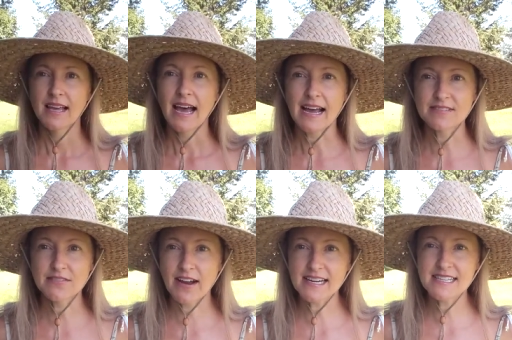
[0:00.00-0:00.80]
I've
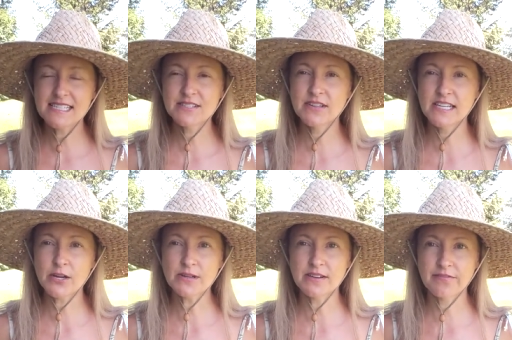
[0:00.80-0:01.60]
divided this
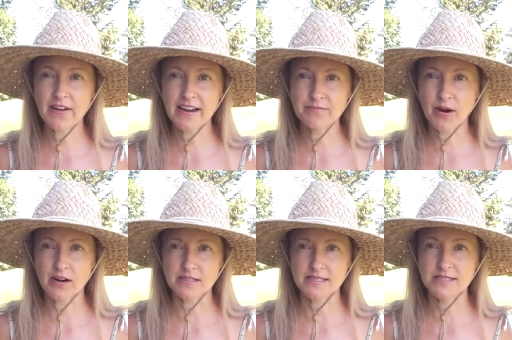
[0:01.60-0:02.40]
video into five
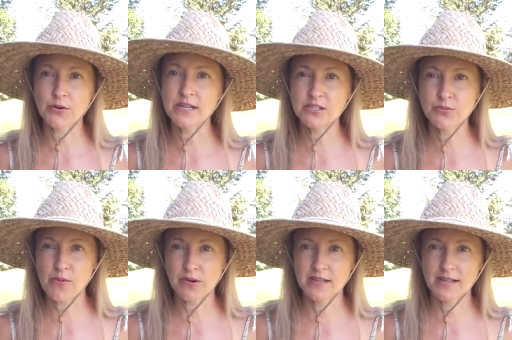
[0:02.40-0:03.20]
parts, so here's what
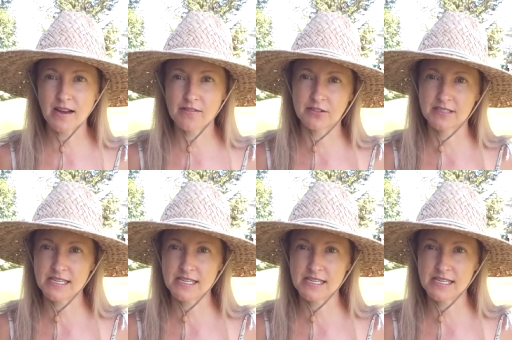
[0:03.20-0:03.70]
we're going to cover.